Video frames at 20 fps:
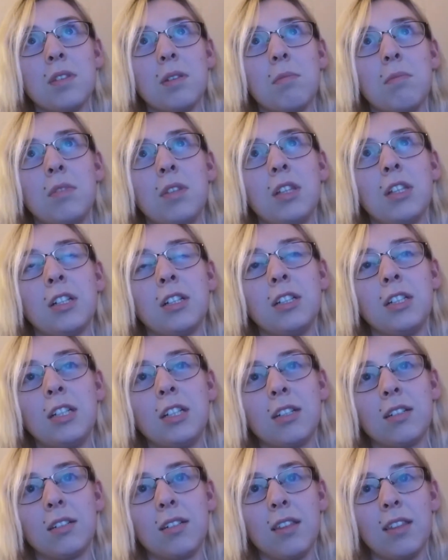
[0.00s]
I'm
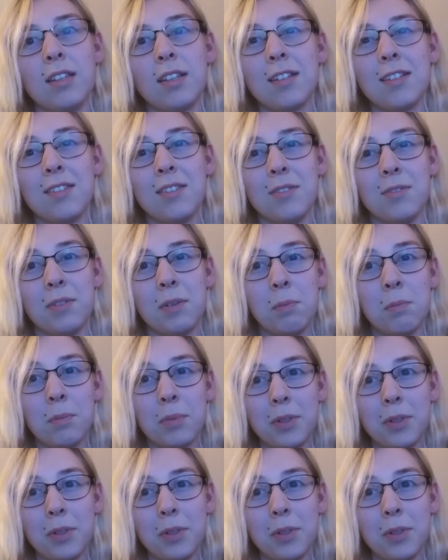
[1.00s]
learning things from